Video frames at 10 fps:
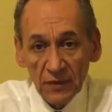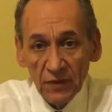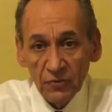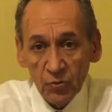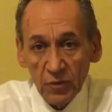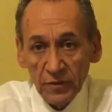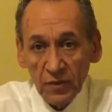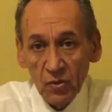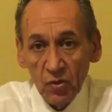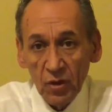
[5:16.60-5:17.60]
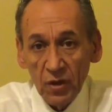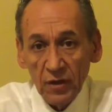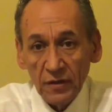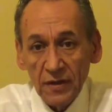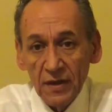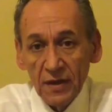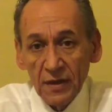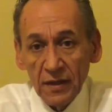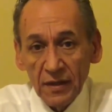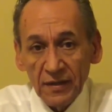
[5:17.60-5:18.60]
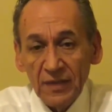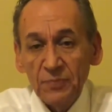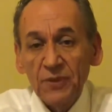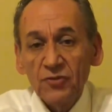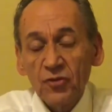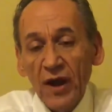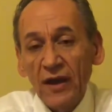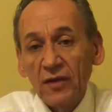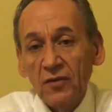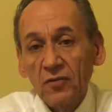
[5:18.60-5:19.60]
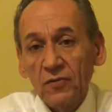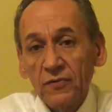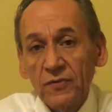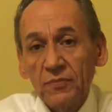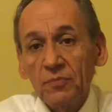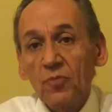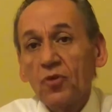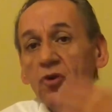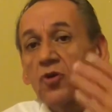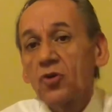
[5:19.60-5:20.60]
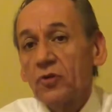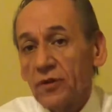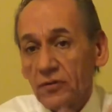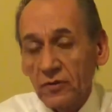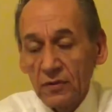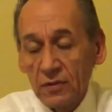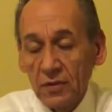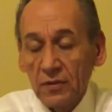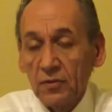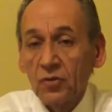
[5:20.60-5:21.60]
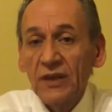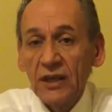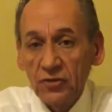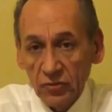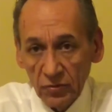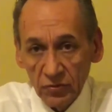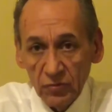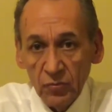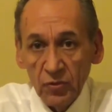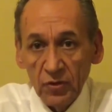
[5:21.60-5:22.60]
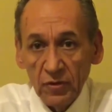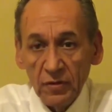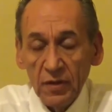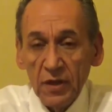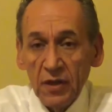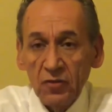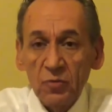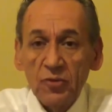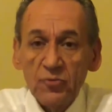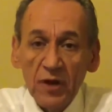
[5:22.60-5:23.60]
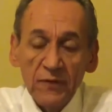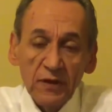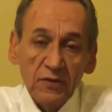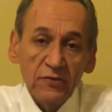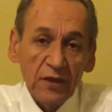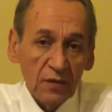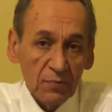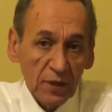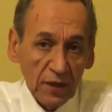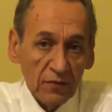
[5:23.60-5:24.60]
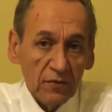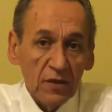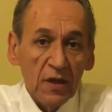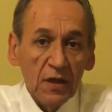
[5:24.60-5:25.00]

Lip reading: this one, who are keeping track of more current locations where human trafficking is taking place.